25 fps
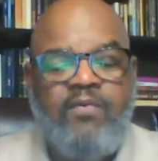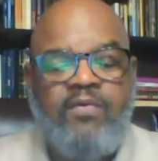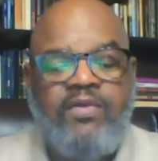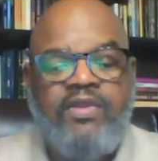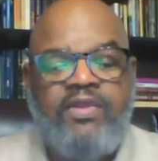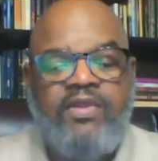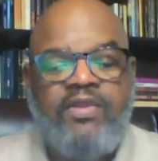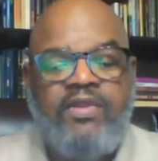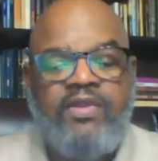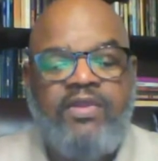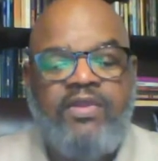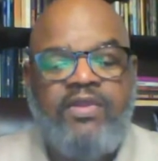
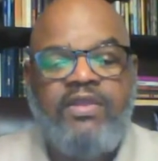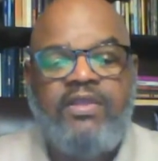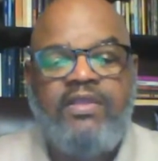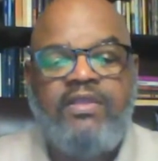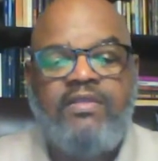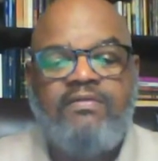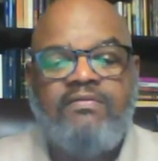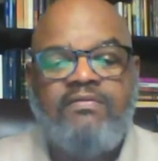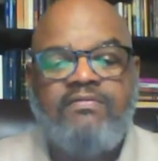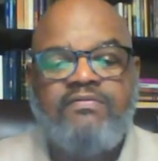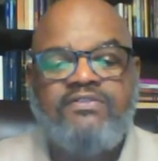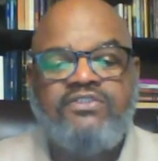and
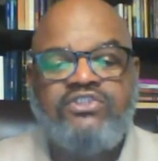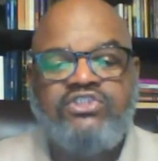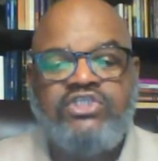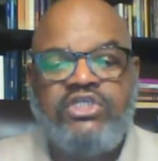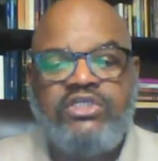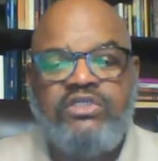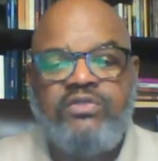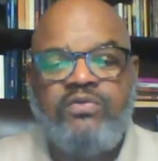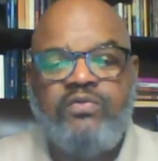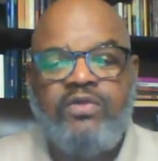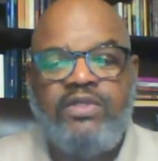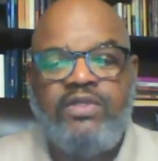we
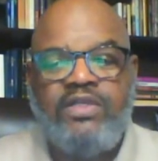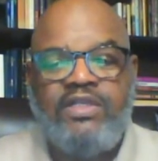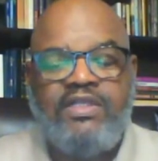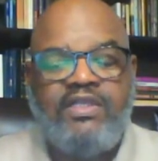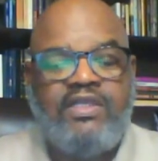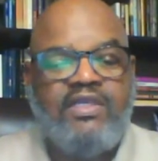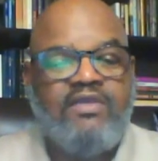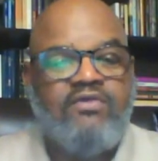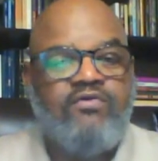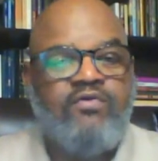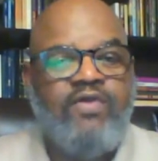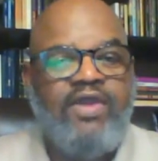
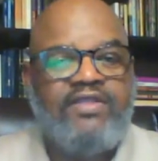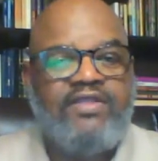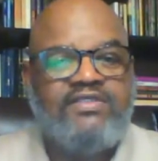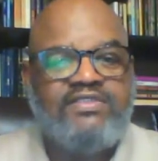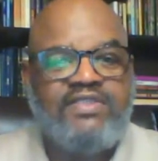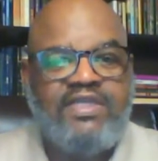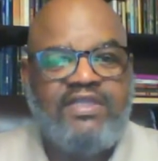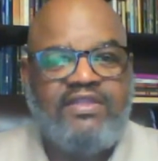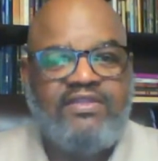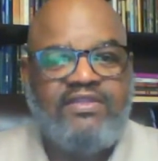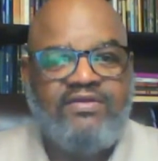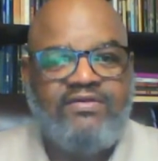genuinely
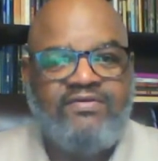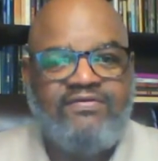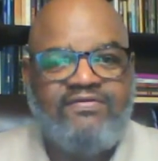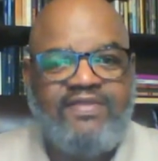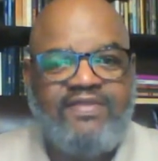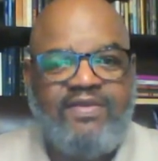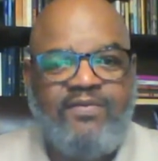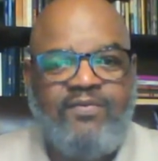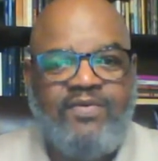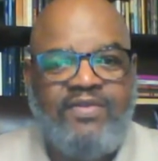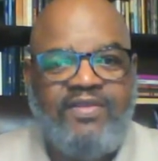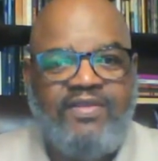congratulate
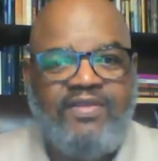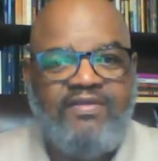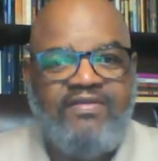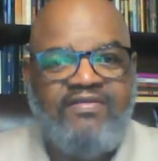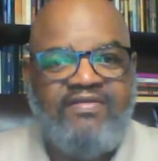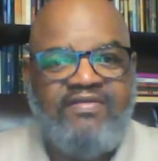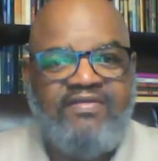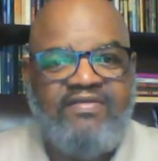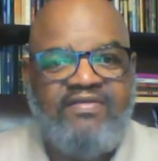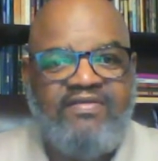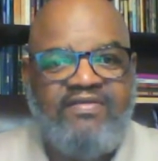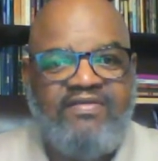those that
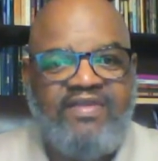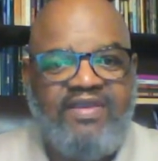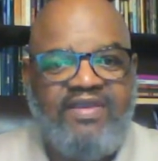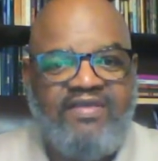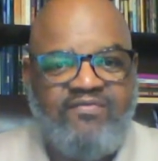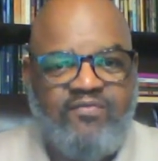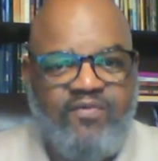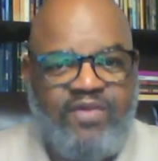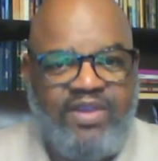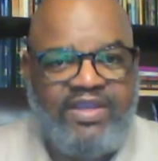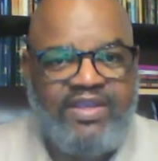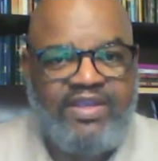we
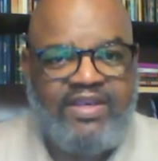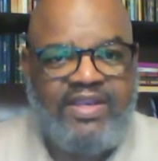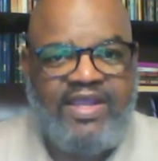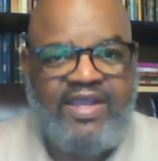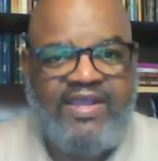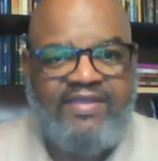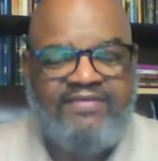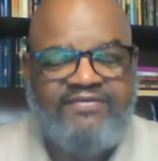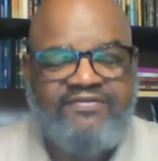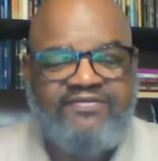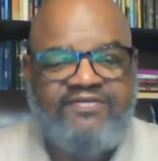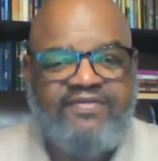have
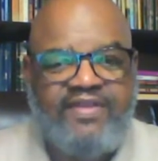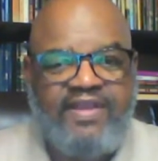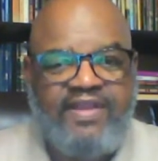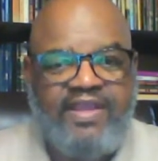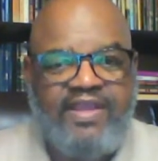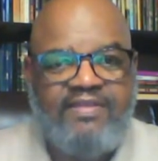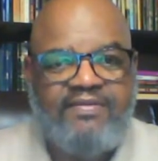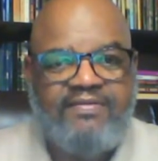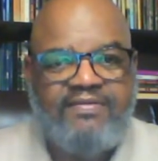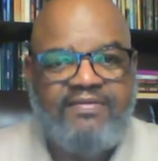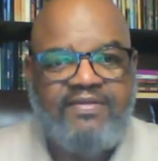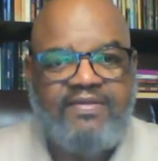recognized
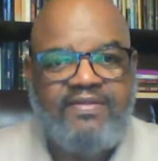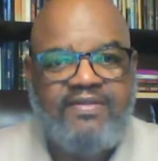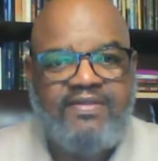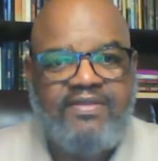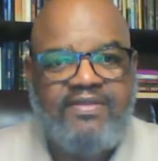today.